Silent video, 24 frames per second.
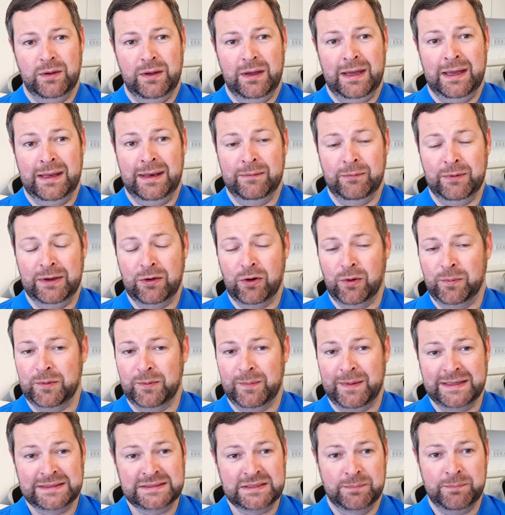And we can
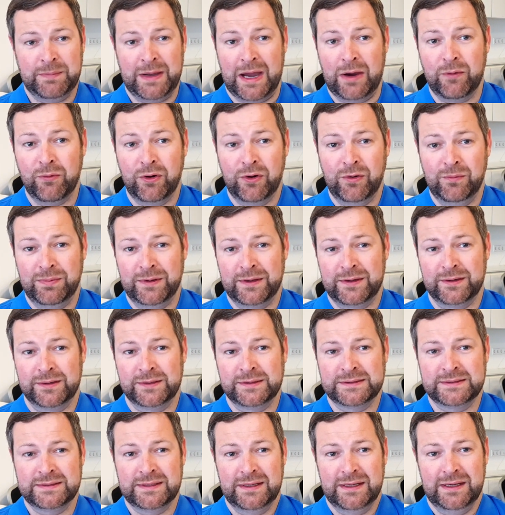optimize the power
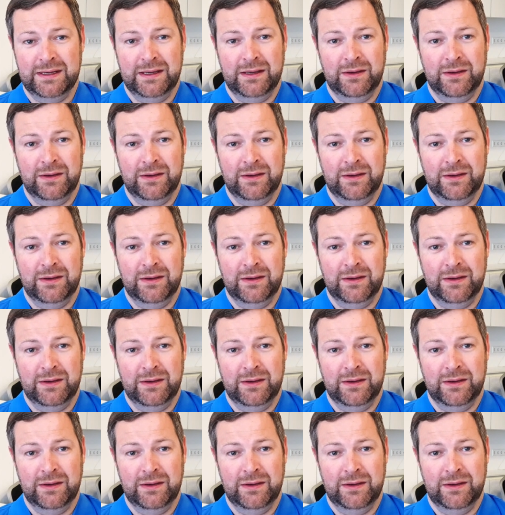because